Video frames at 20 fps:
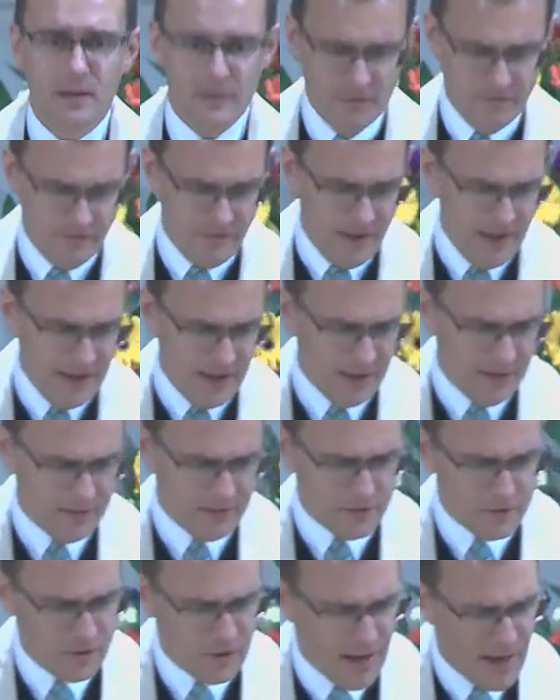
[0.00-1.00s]
of faith
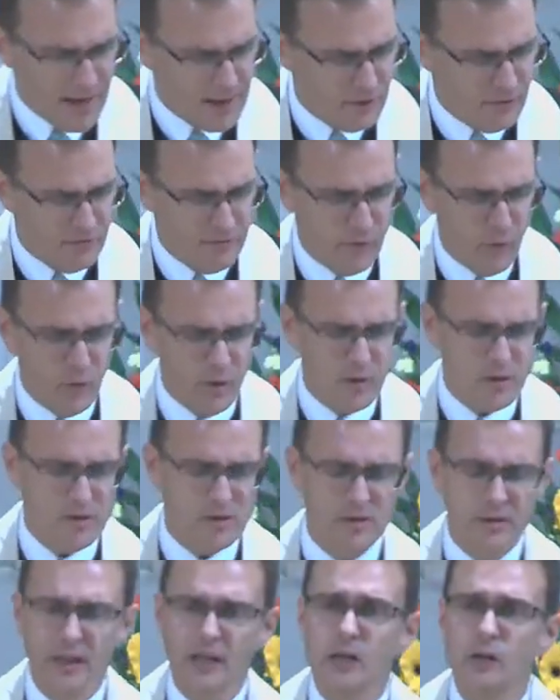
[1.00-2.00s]
try to force
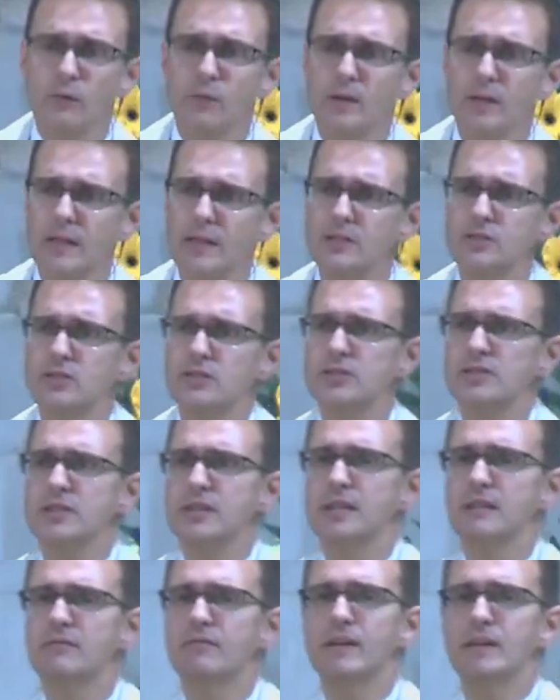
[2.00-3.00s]
their religious
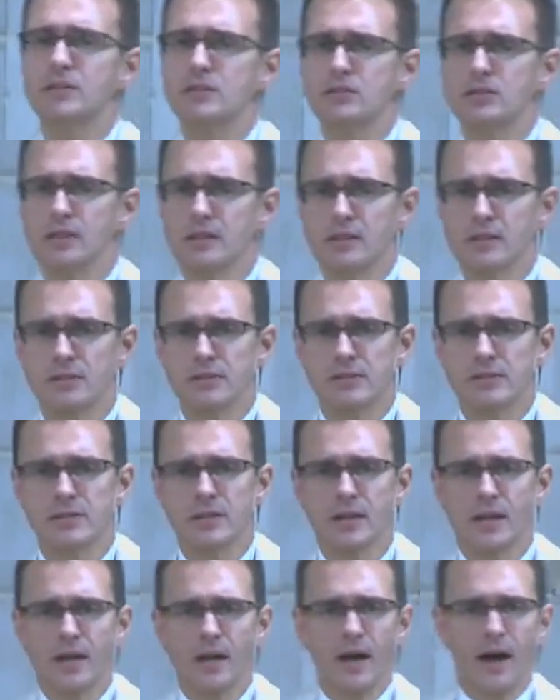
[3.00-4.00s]
convictions
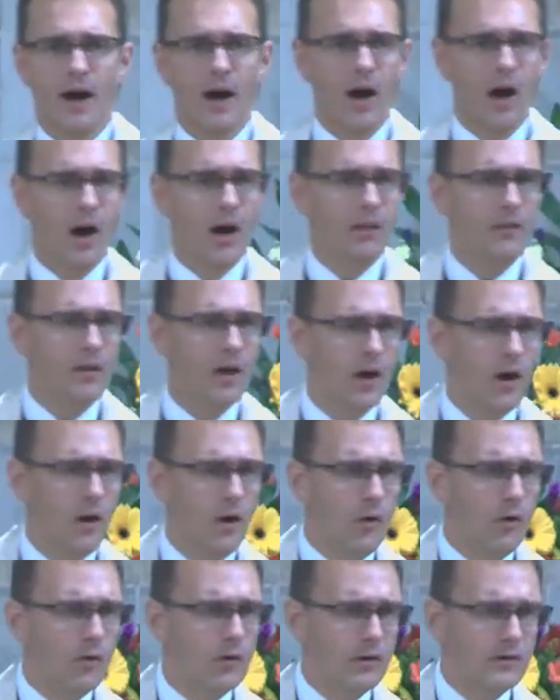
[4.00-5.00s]
on the
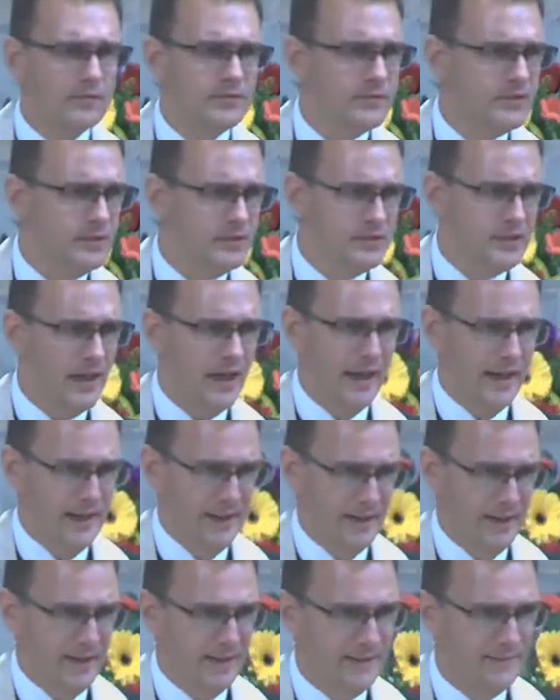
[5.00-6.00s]
whole of society.